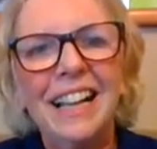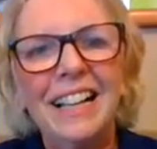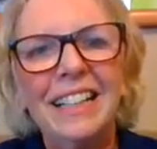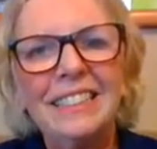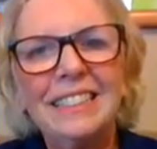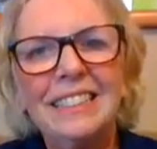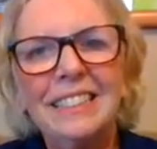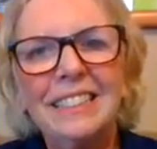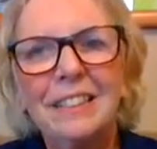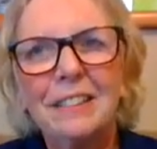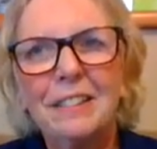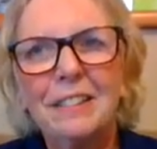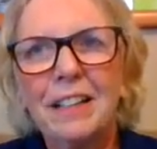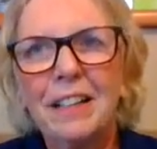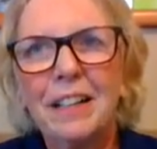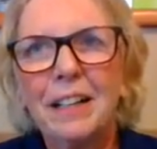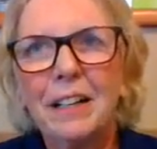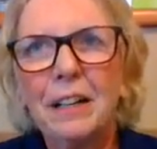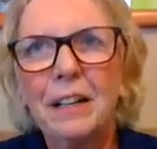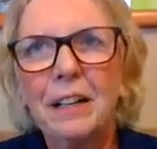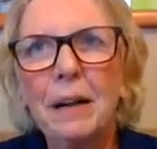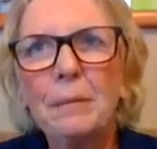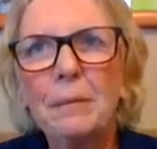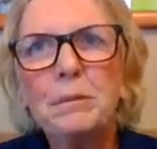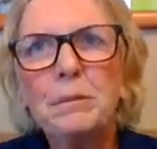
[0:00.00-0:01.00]
So
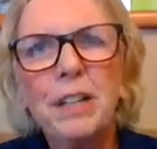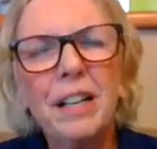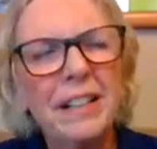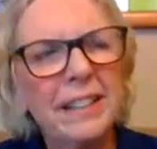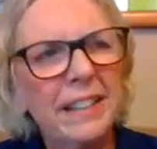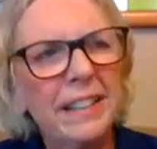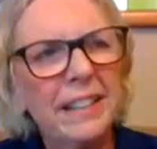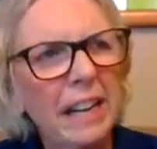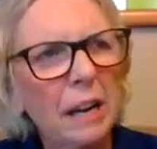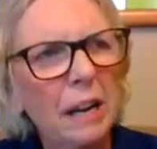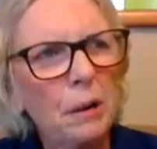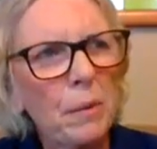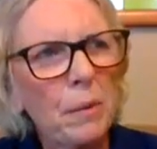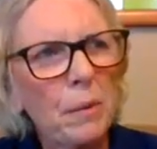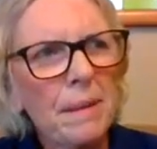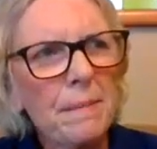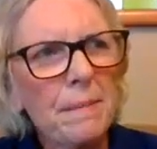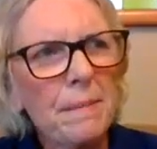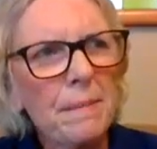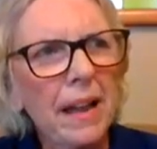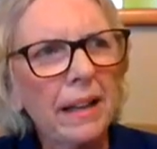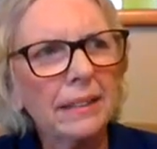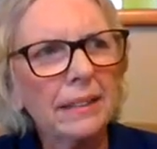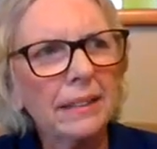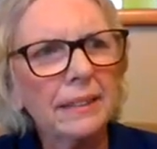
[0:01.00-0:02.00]
I'm trying to think how we
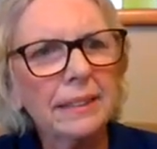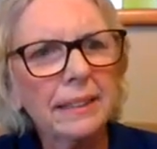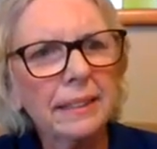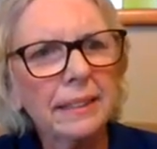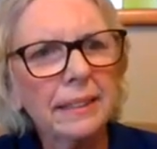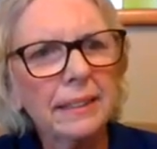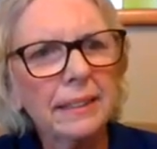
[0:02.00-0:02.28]
met.